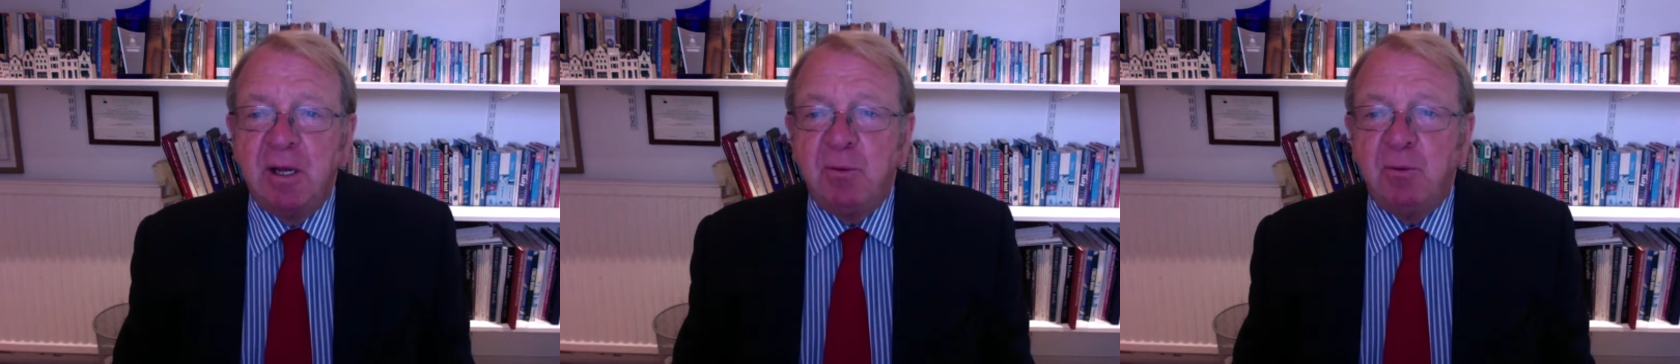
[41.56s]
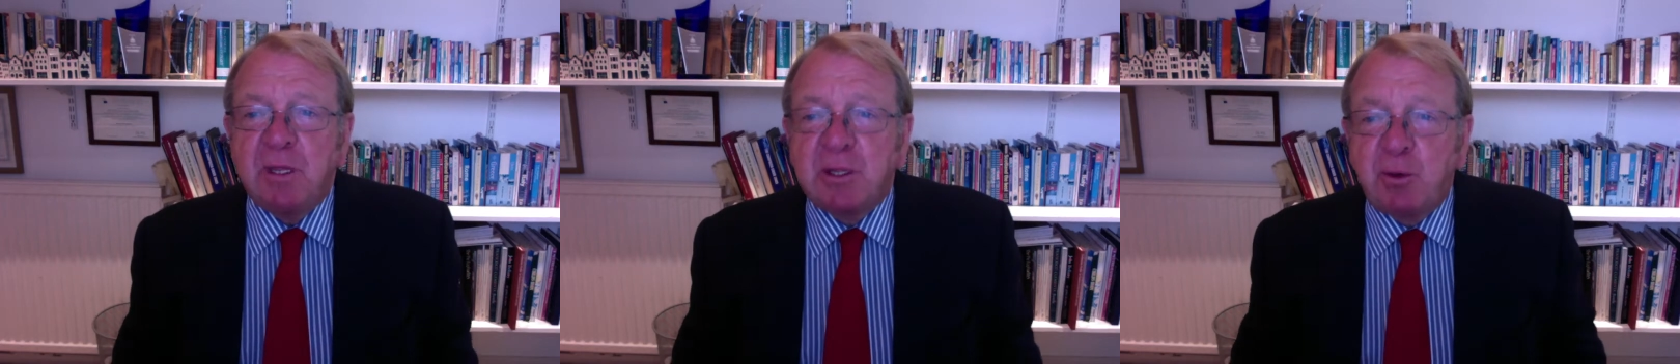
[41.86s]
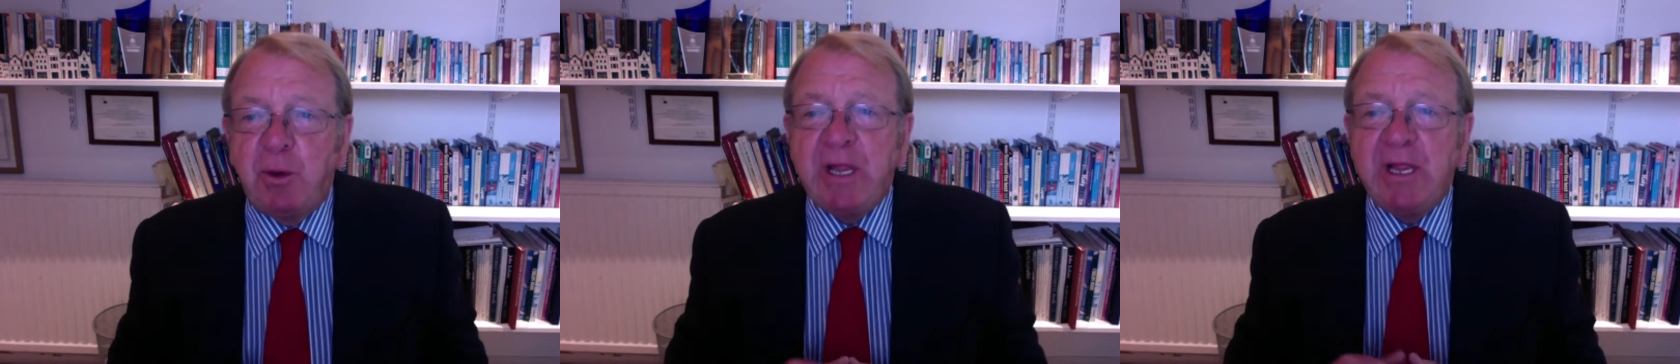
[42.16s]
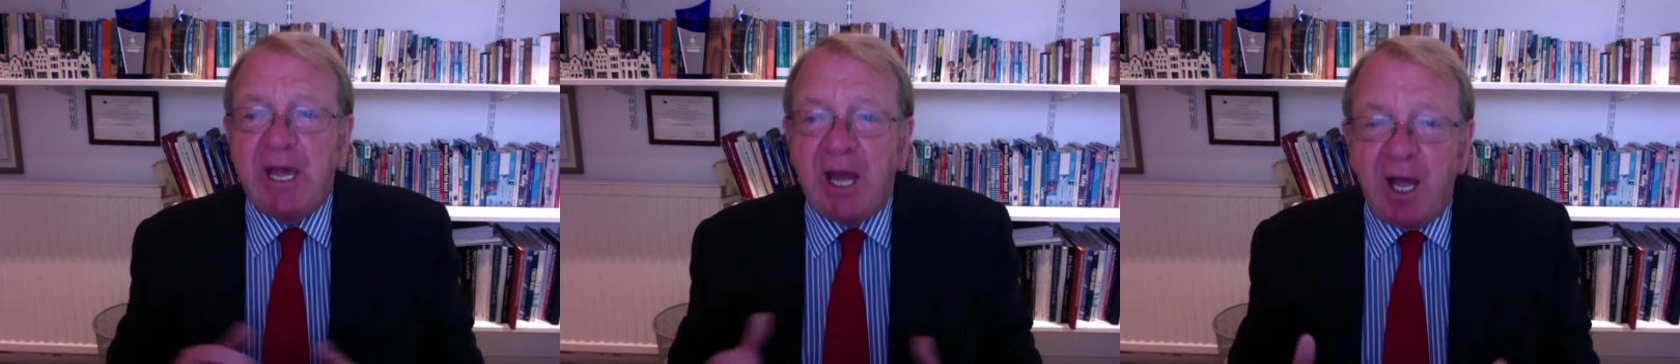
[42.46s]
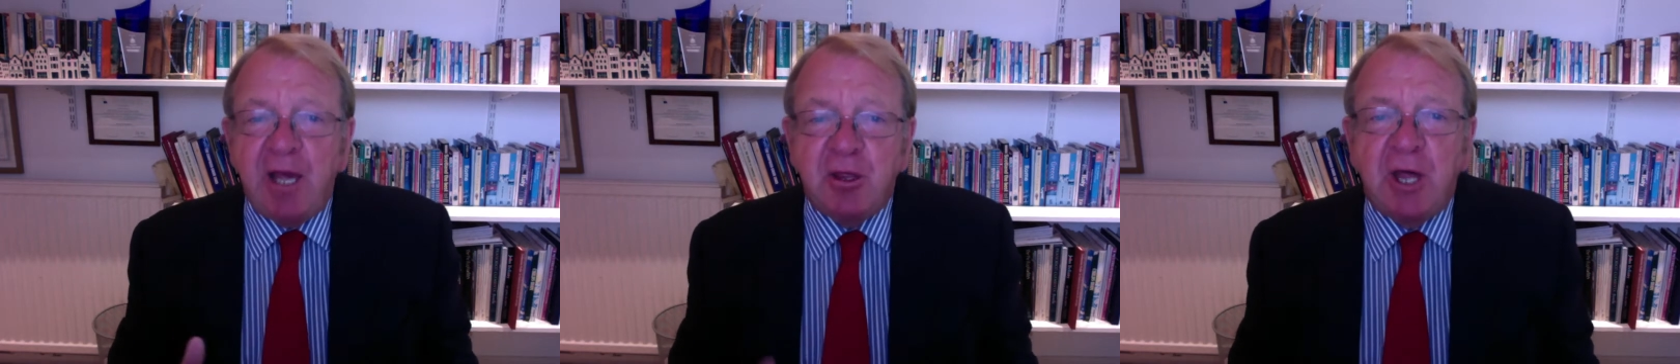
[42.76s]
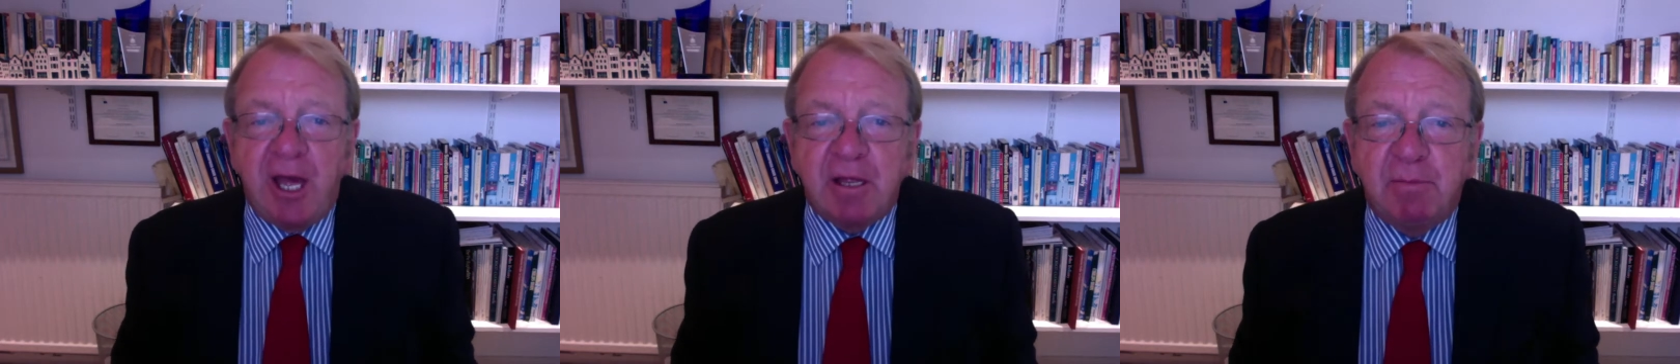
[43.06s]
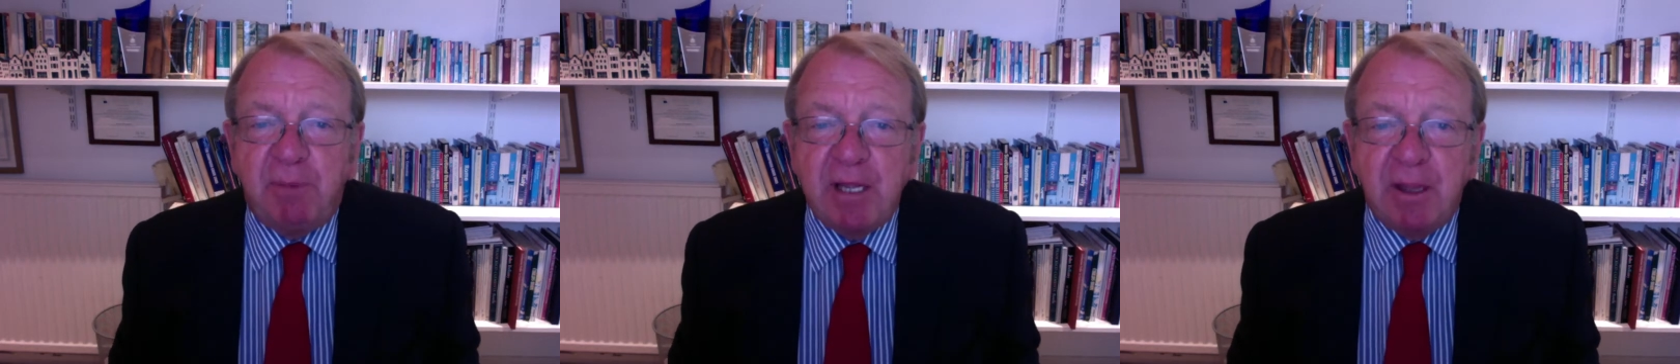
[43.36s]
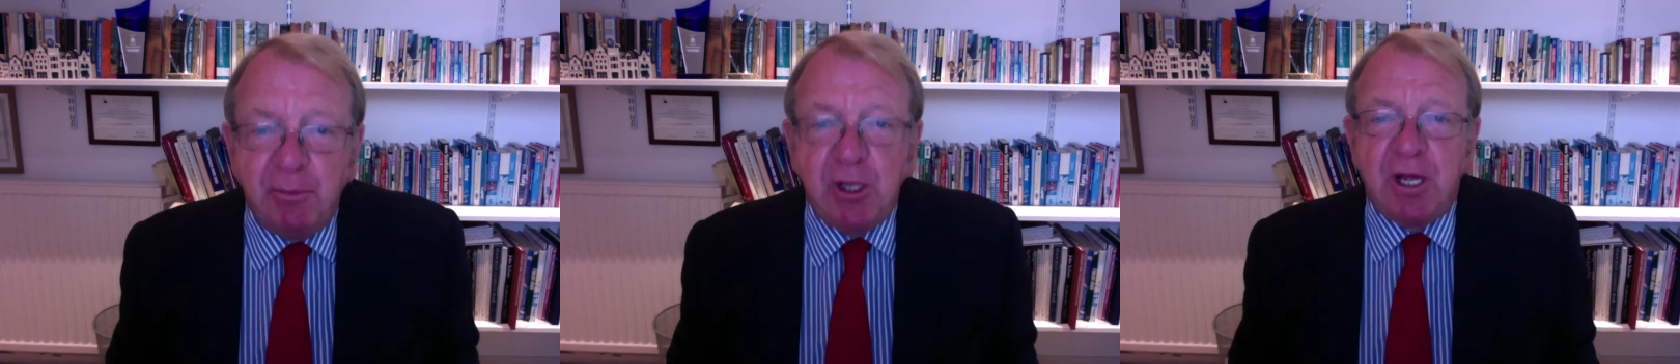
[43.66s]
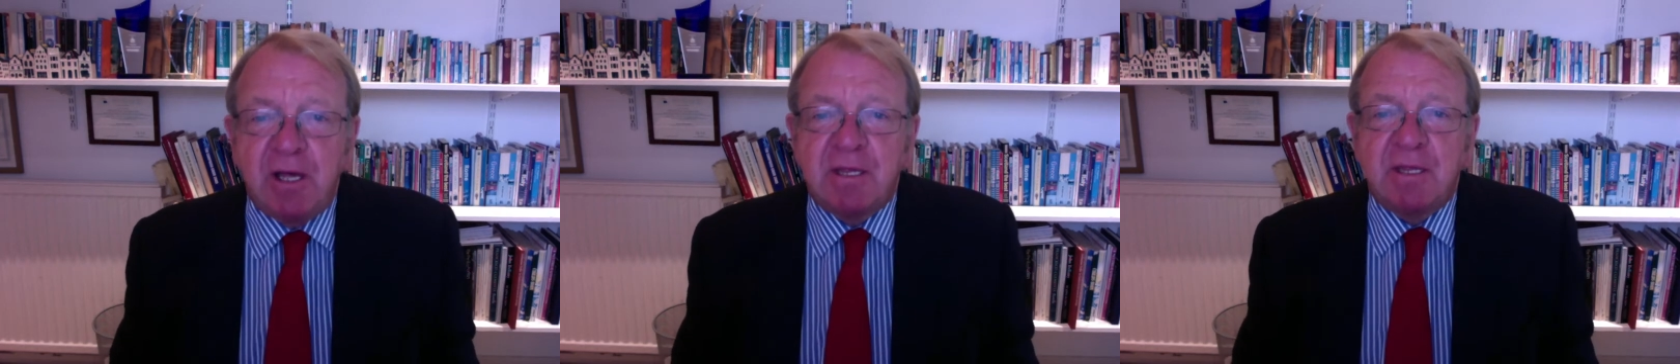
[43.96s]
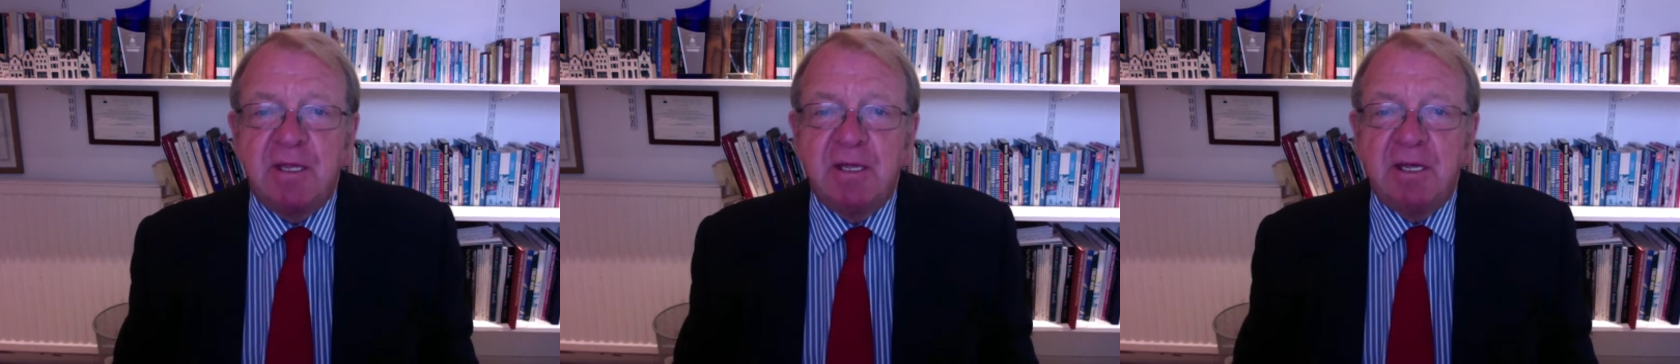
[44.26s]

was quickly hijacked by the mullahs